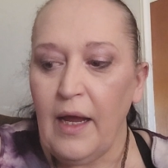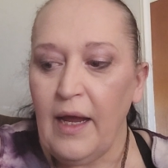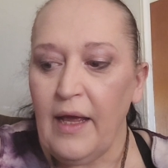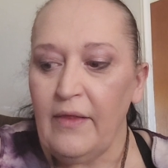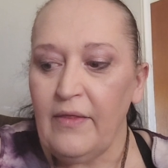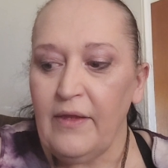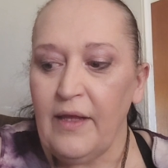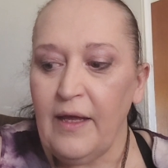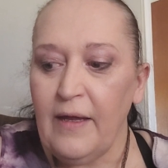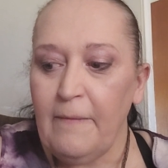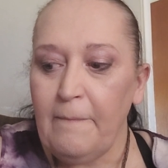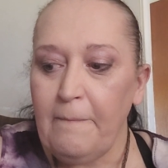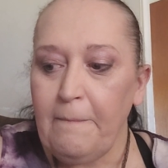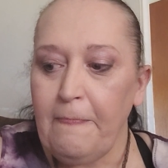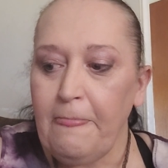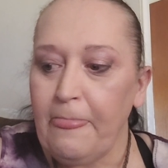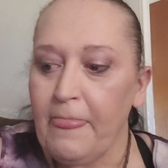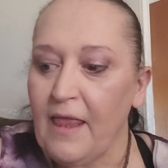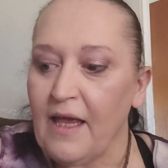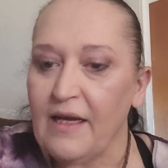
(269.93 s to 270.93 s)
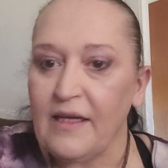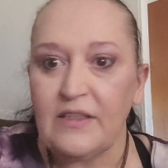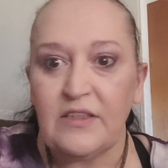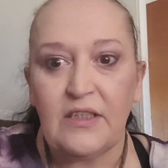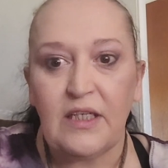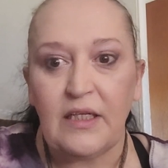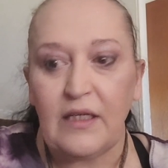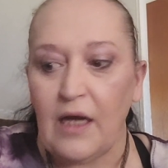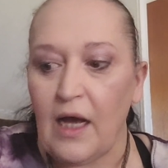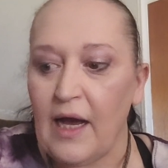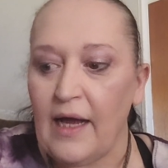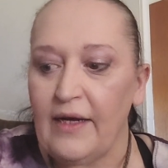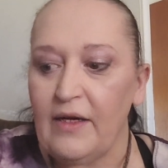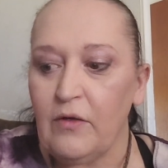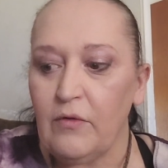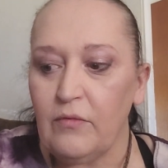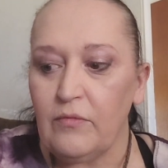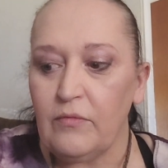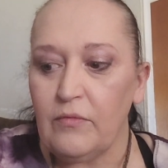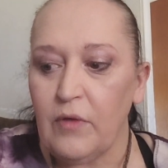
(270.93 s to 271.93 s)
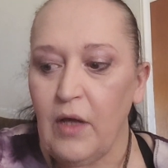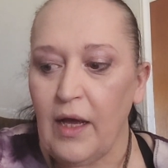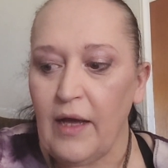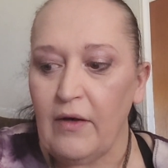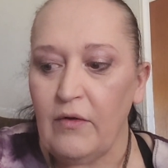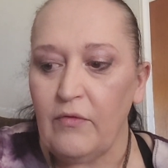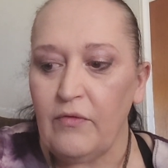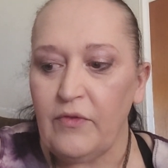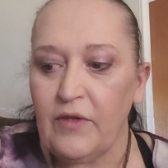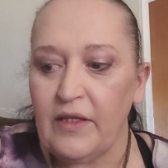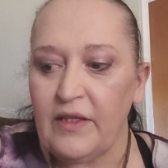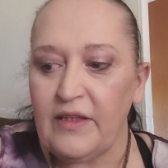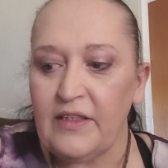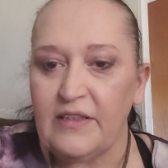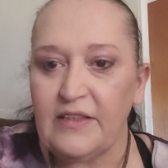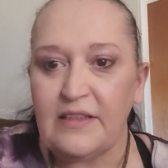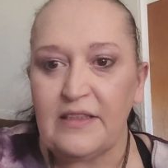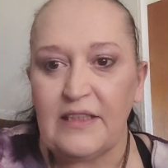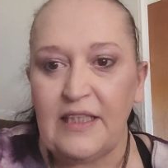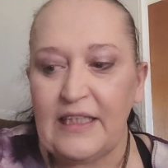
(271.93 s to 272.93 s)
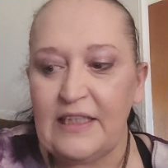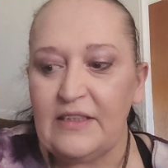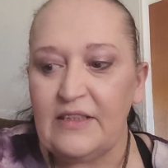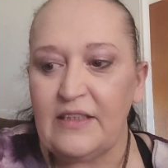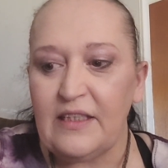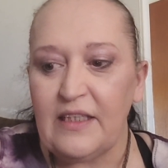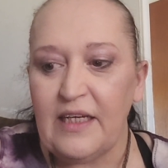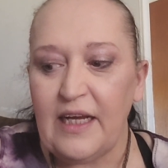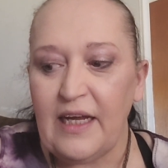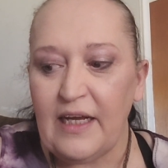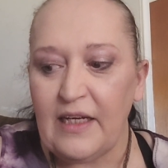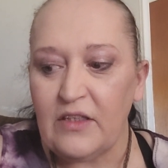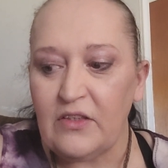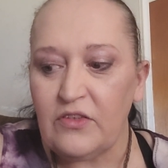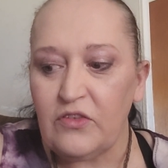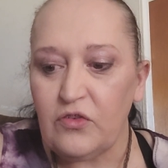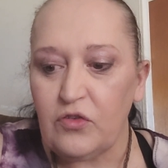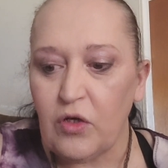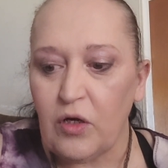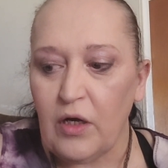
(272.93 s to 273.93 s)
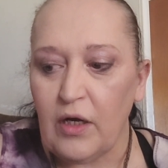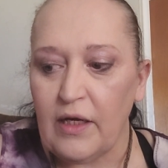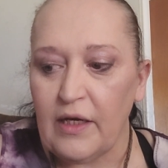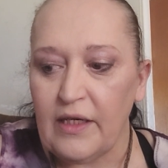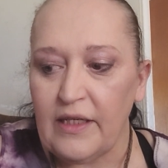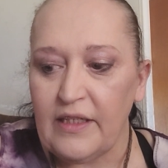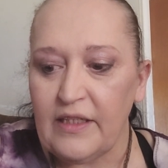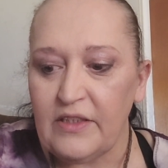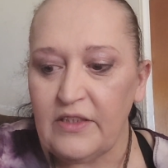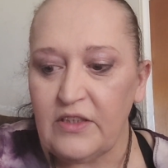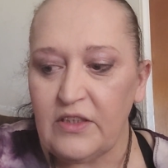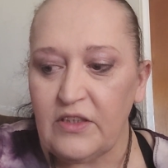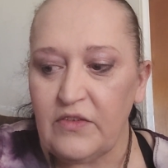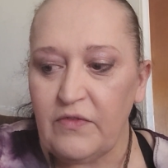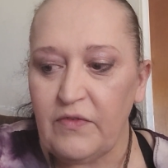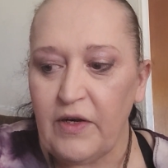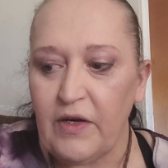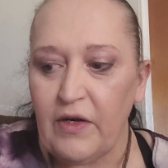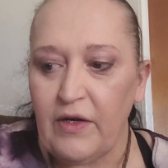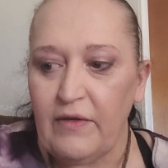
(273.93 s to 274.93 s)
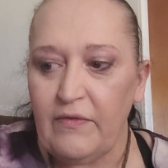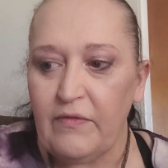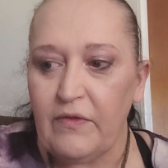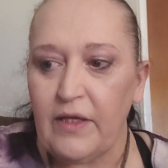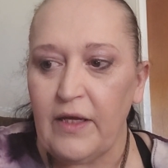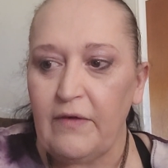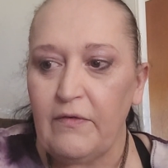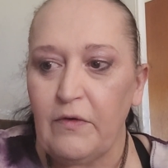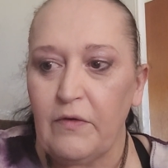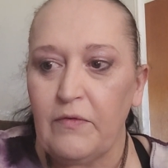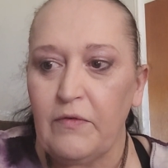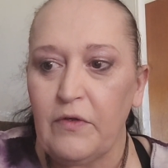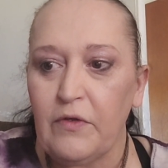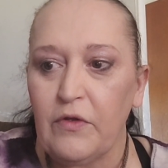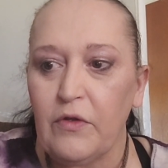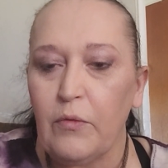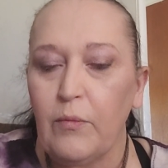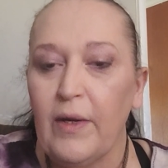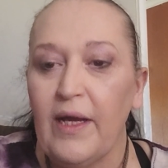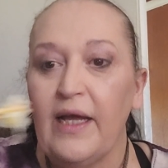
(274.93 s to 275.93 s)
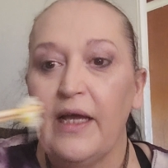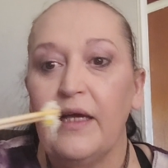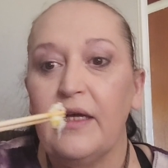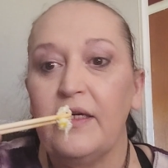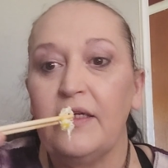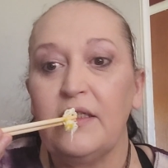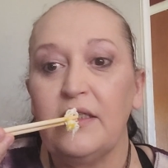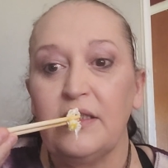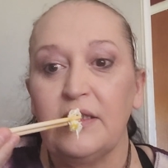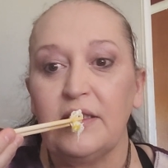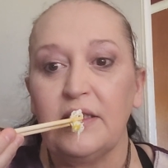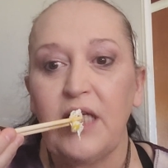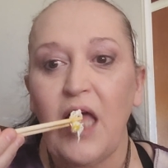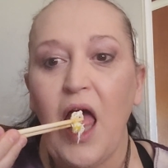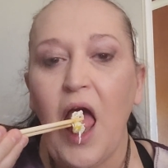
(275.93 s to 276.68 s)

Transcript: and then like I said I don't I don't think this needs any extra on it. This is very flavorful the way it is.